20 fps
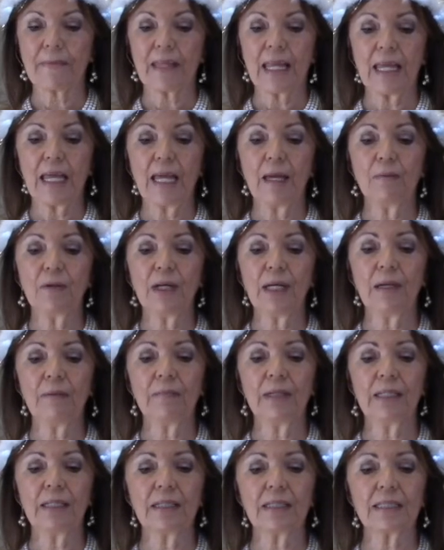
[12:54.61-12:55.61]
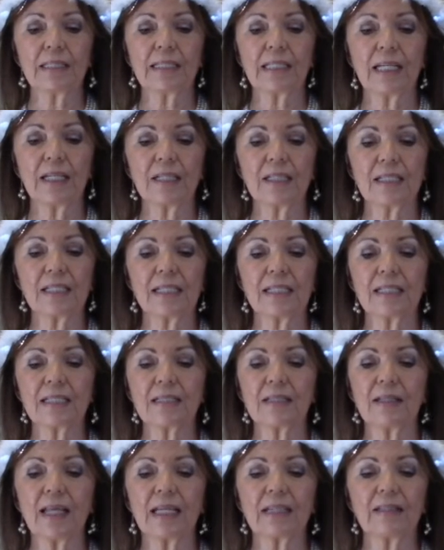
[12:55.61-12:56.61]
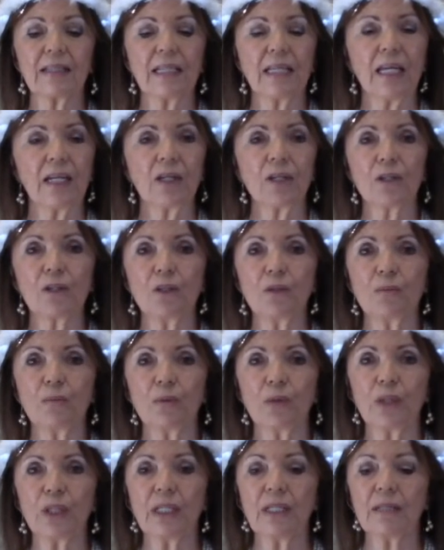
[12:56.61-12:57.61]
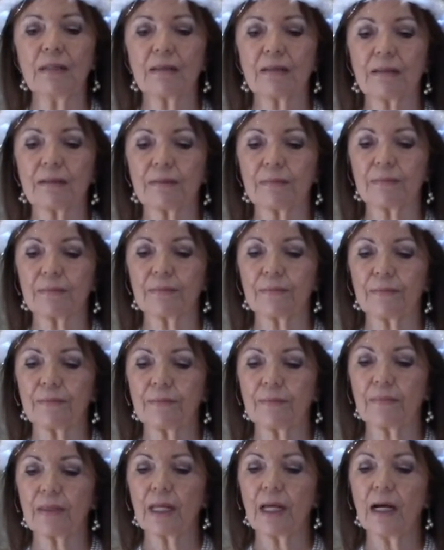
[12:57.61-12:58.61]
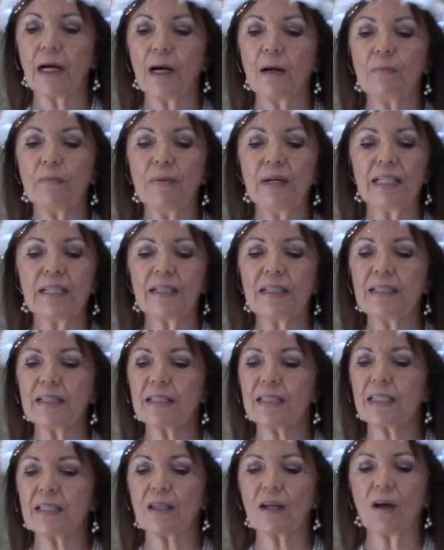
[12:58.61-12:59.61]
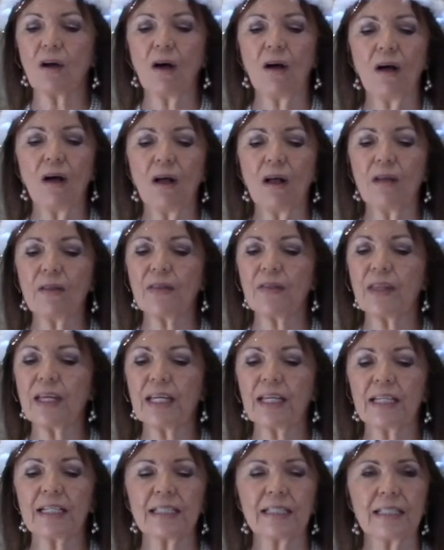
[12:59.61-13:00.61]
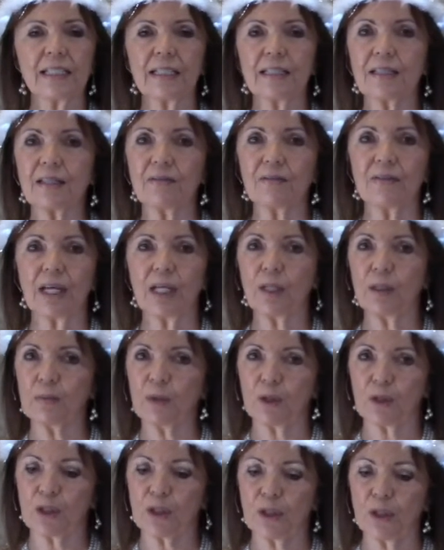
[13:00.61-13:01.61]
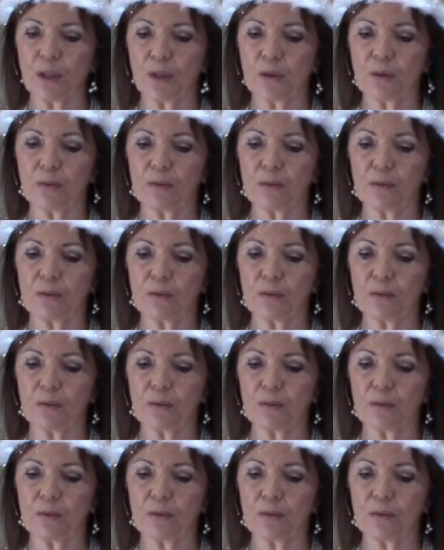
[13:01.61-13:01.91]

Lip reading: Abraham Hicks tells us, like the air you breathe, abundance in all things is available to you.